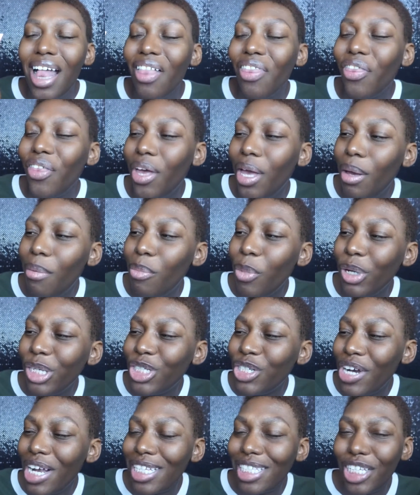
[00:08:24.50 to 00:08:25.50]
The
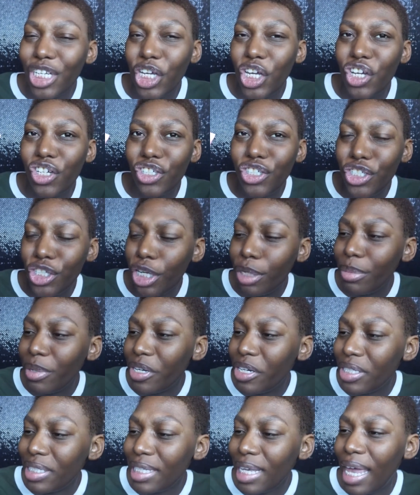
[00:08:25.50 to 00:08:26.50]
moisturizing
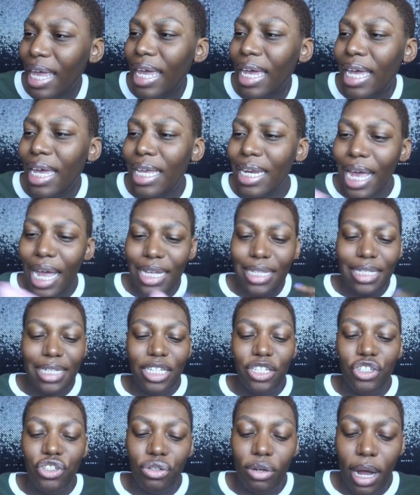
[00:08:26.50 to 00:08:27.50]
sherbet. And I
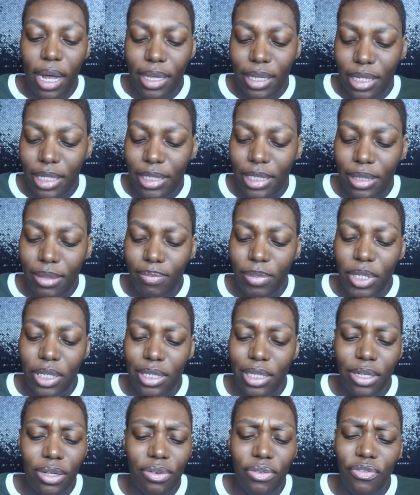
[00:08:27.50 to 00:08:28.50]
did try this
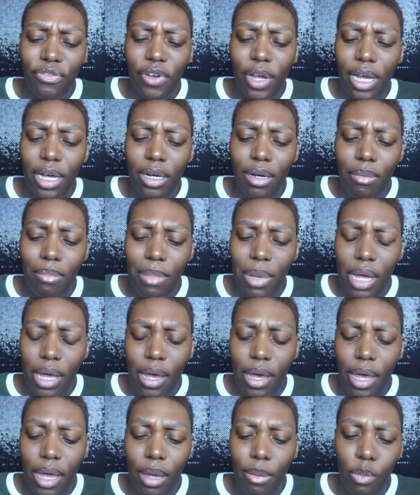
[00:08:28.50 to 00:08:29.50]
because I couldn't find
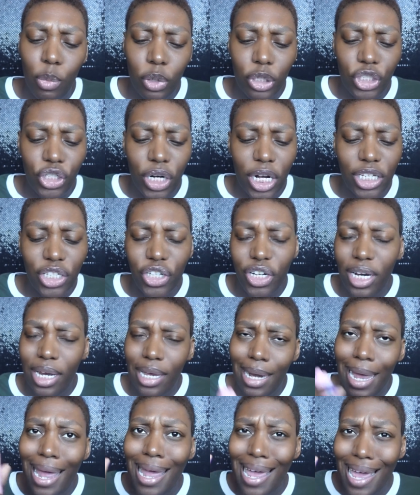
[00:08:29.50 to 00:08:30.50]
my moisturizer,
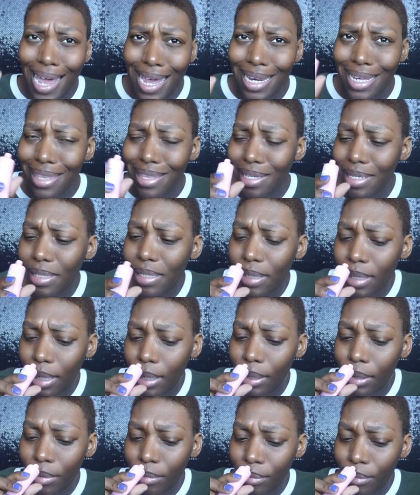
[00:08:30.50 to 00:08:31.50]
and I hated this.
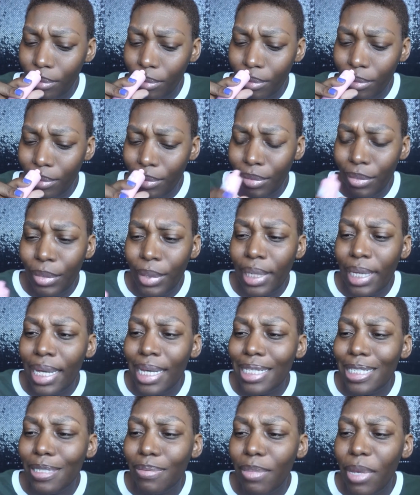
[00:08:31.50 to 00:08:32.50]
Like,
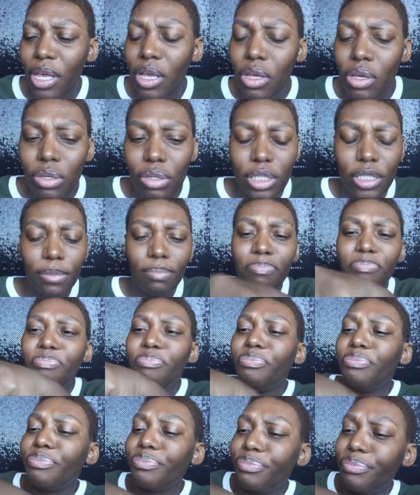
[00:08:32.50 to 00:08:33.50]
it smells,
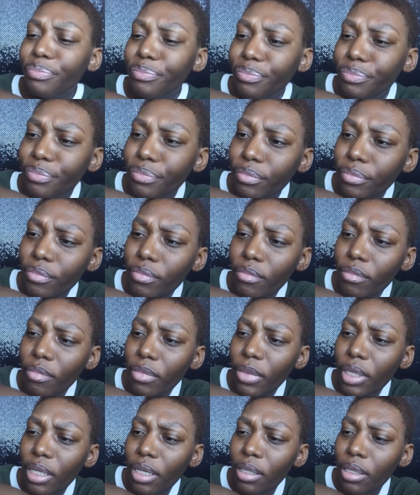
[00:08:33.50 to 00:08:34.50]

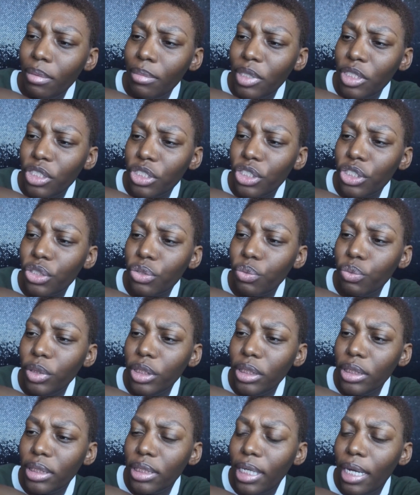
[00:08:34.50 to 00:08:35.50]
let me just
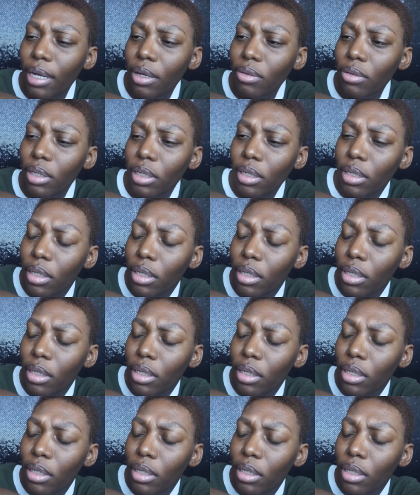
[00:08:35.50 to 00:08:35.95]
squeeze it out.